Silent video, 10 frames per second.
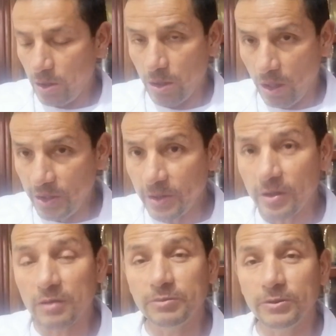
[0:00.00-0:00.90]
on your
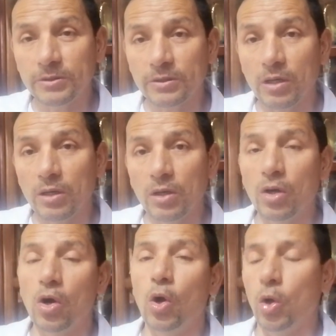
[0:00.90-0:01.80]
notebook
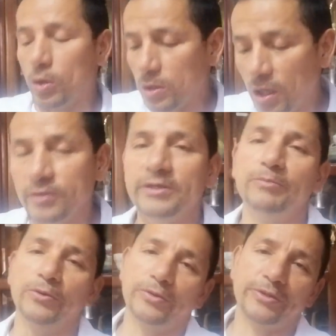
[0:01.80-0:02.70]
or on the
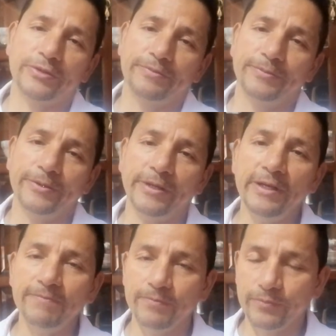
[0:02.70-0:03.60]
book.
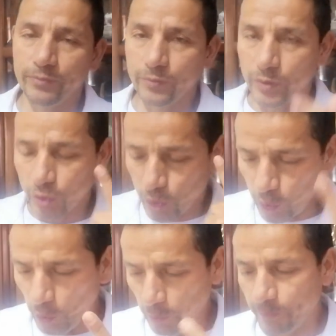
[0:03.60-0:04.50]
Okay?
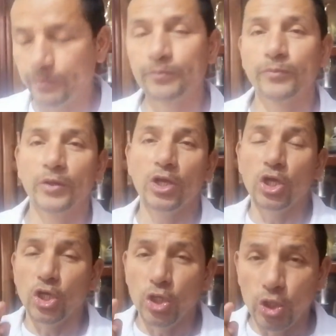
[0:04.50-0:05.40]
2,
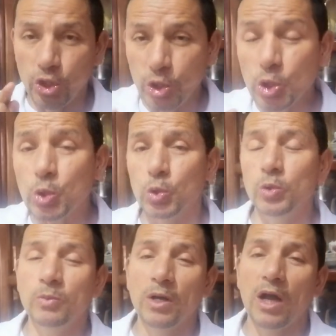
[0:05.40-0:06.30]

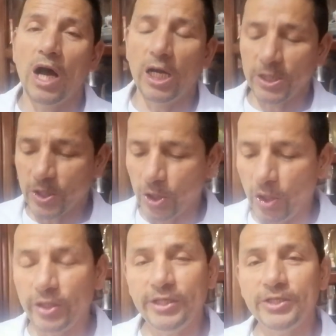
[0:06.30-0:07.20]
you are
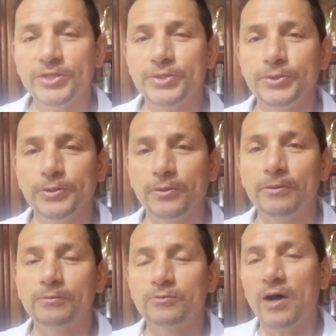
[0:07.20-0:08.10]
going to
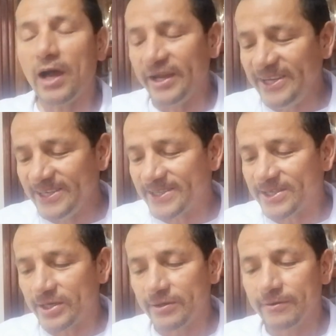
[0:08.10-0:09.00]

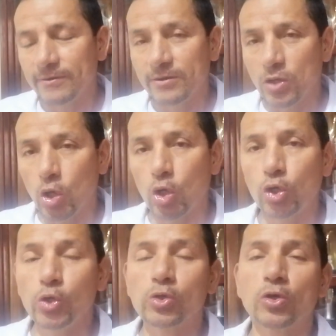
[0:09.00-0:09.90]
write, or
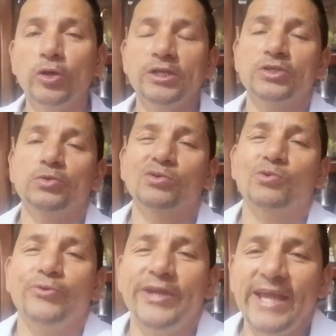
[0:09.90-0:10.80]
you're going to
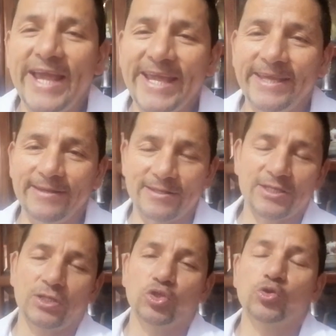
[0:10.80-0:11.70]

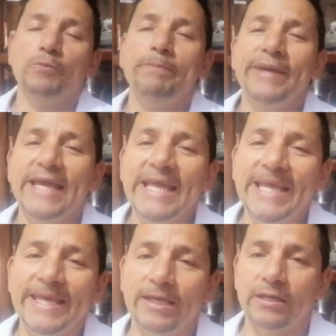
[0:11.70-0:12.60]
create, to
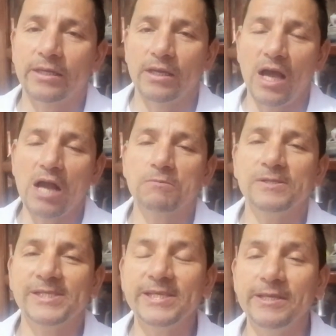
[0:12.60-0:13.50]
make a
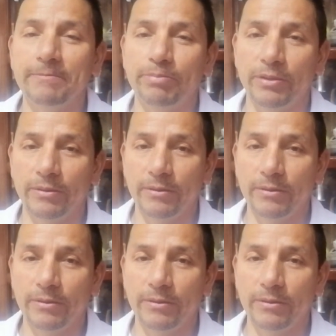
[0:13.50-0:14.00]
receipt.